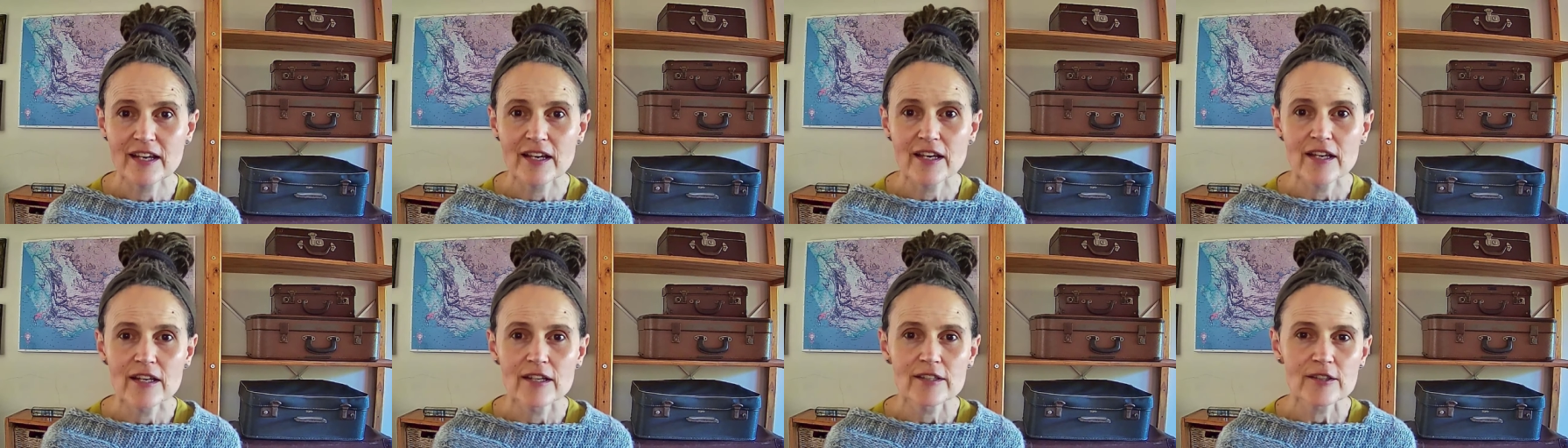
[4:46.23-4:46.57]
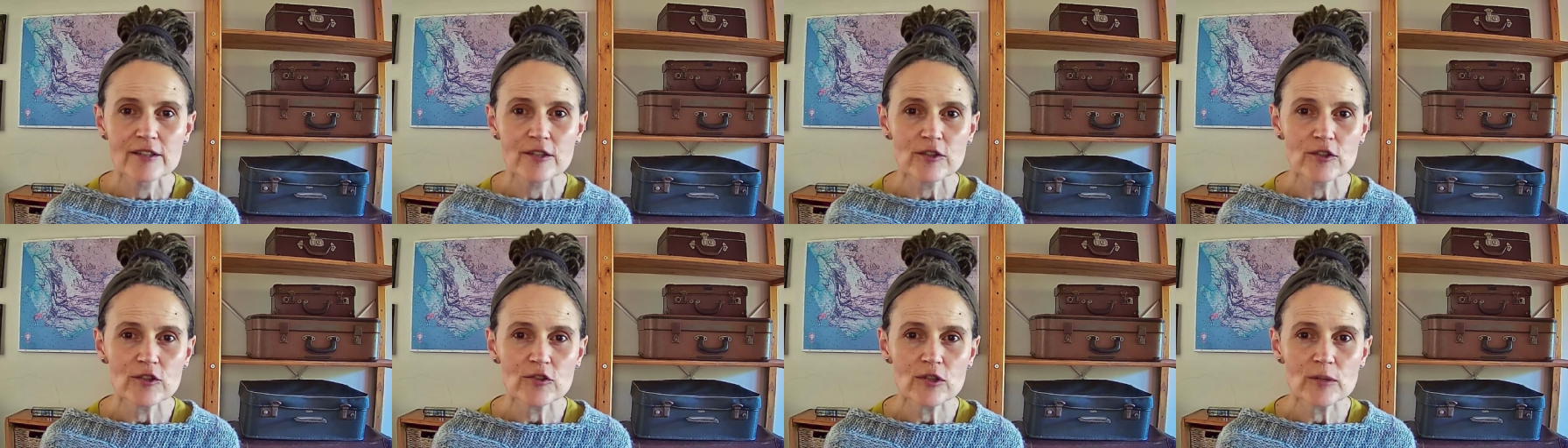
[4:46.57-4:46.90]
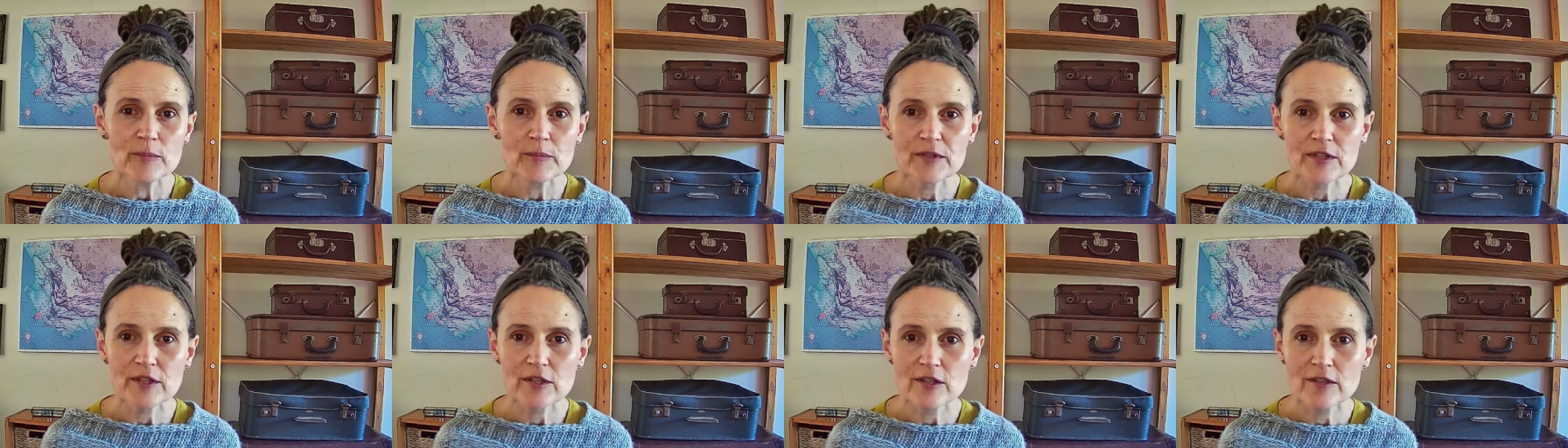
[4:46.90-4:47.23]
So you
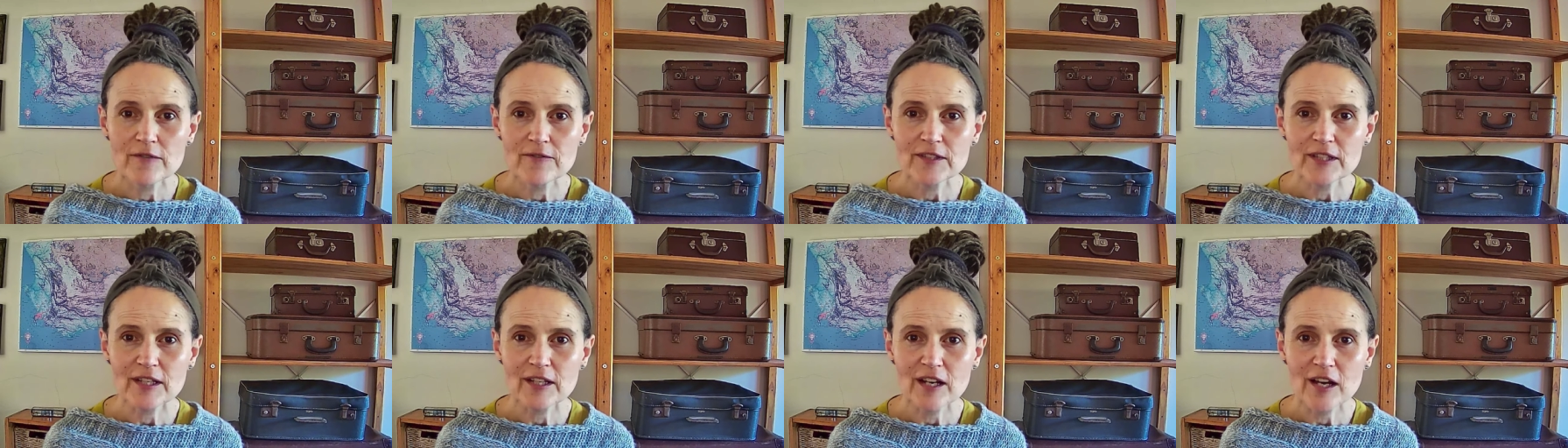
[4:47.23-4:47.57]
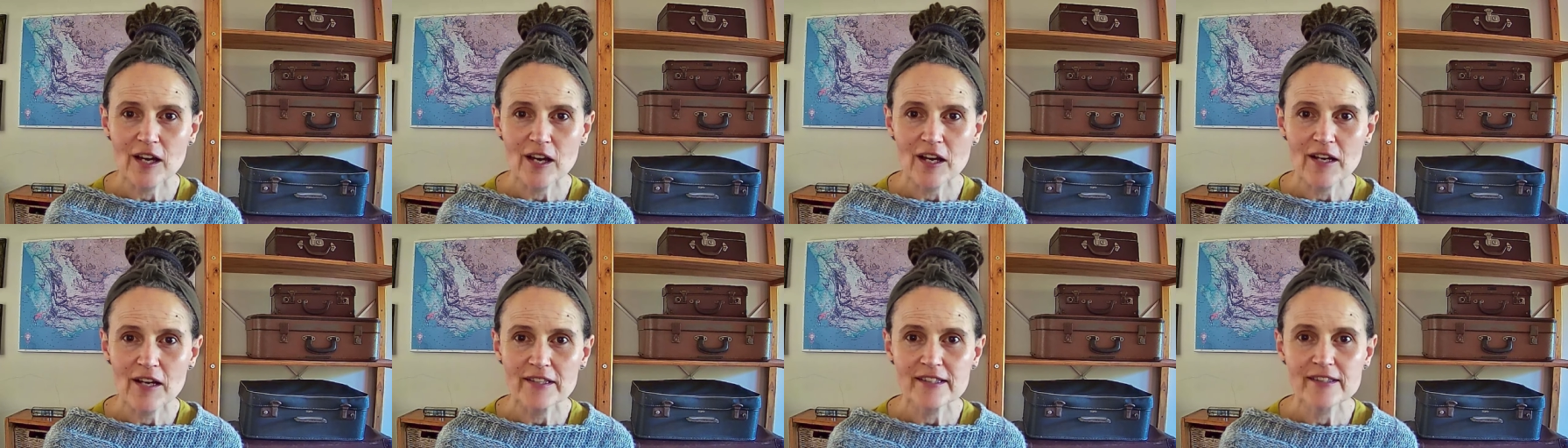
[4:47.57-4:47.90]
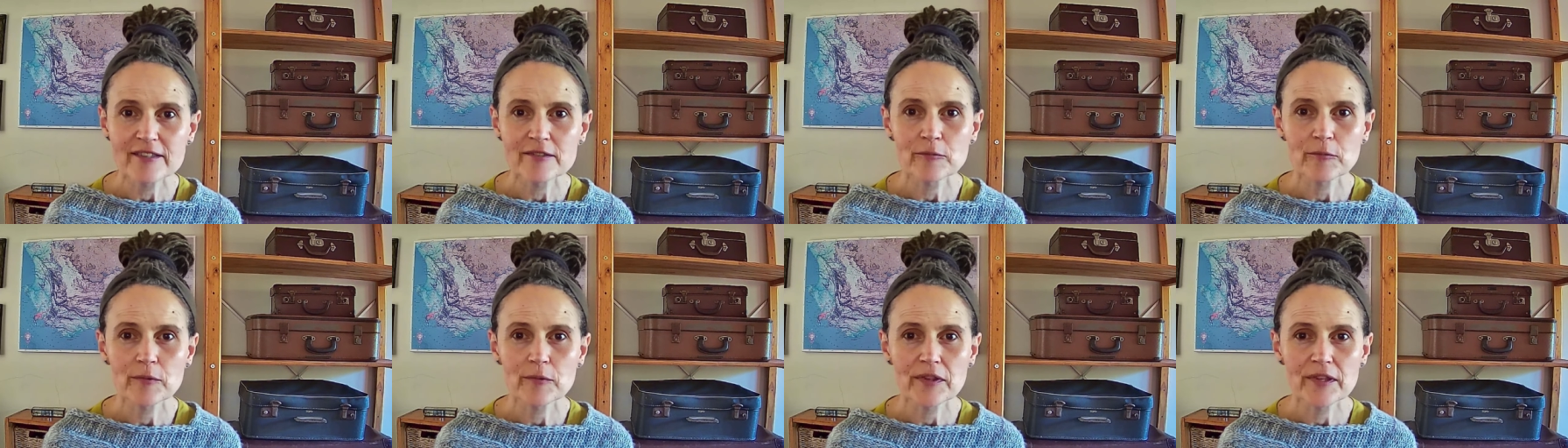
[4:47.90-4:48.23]
observed a class
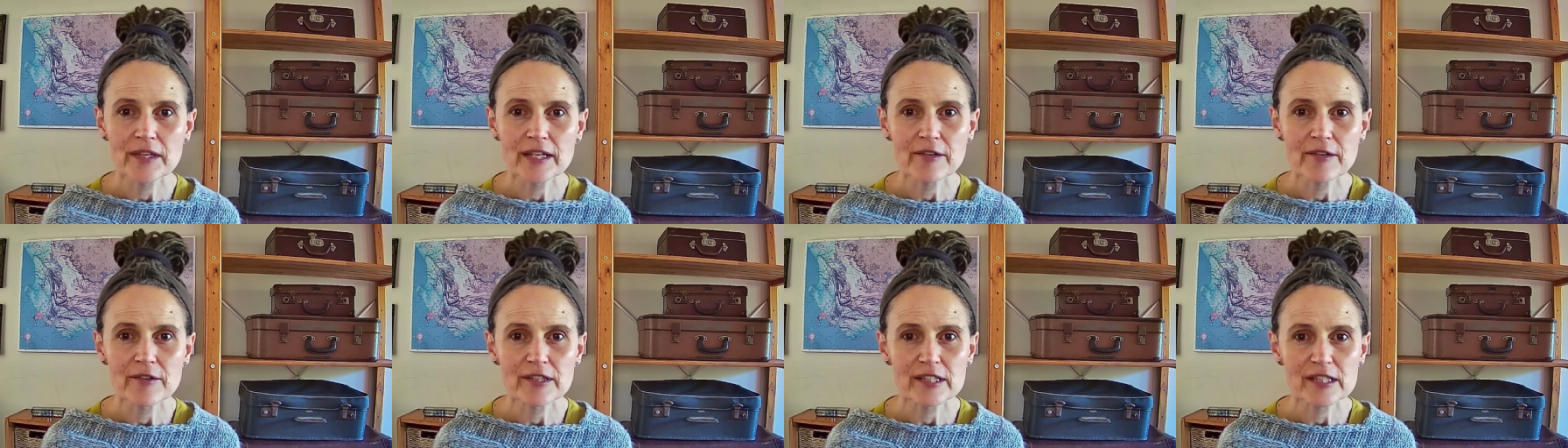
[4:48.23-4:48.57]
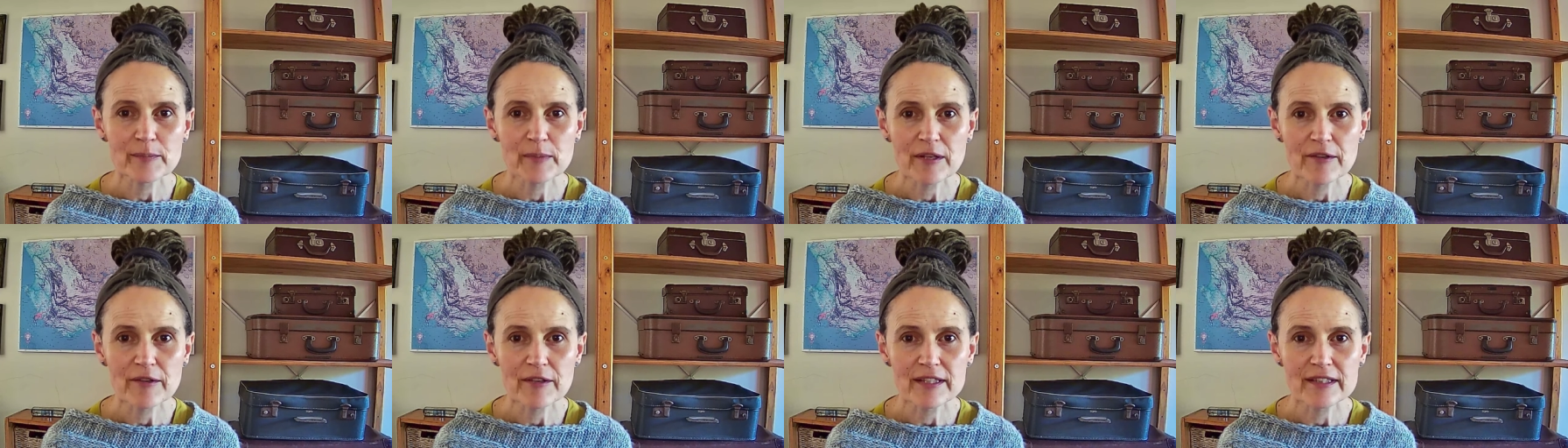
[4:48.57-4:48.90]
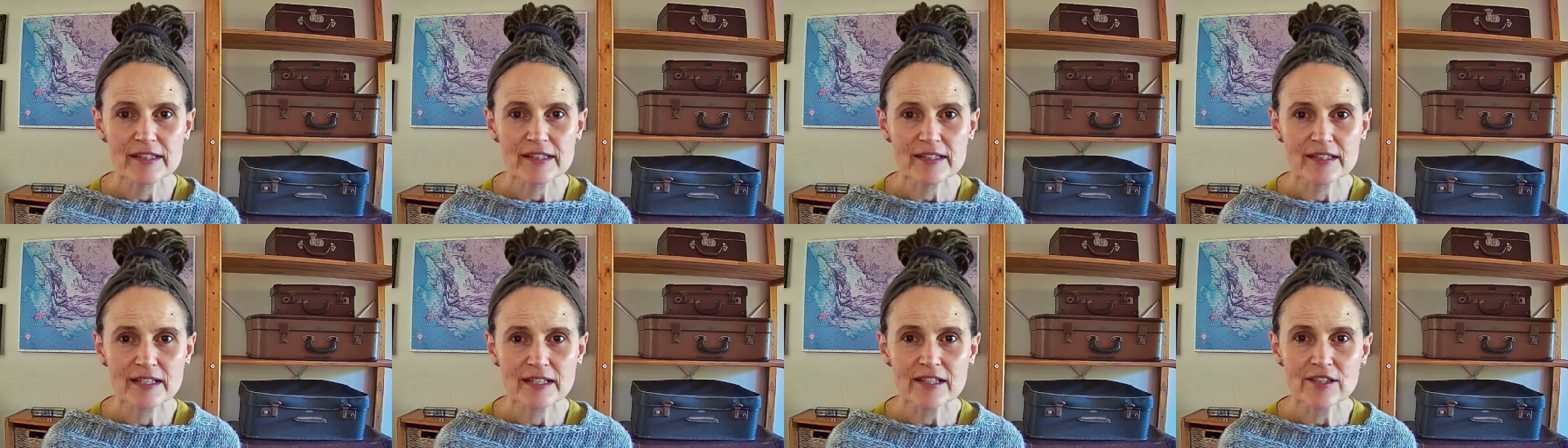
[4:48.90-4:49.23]
with their
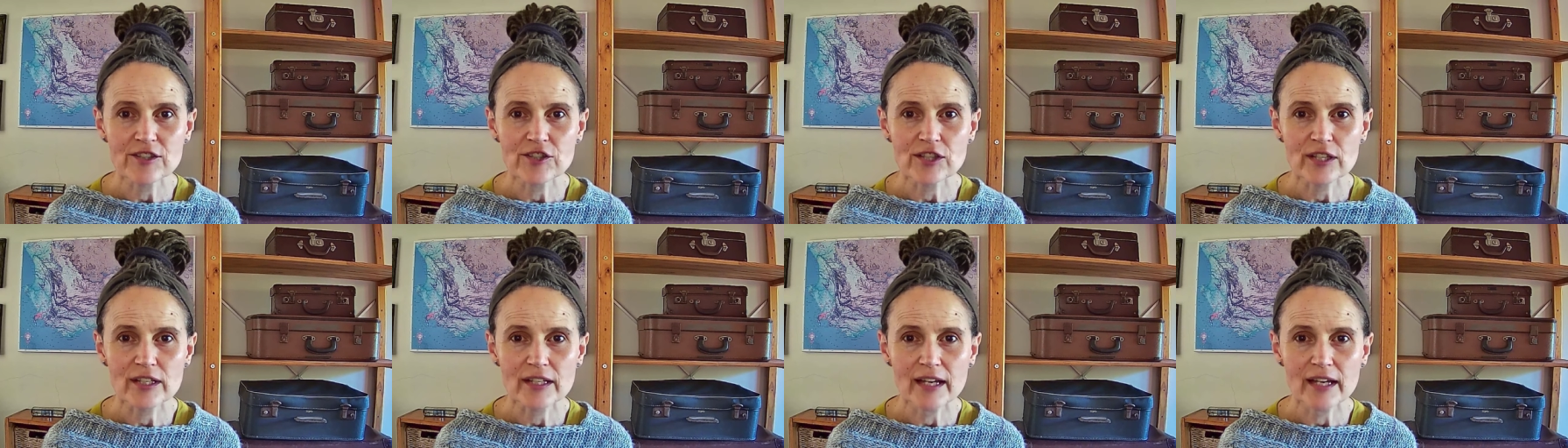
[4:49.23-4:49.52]
experienced teacher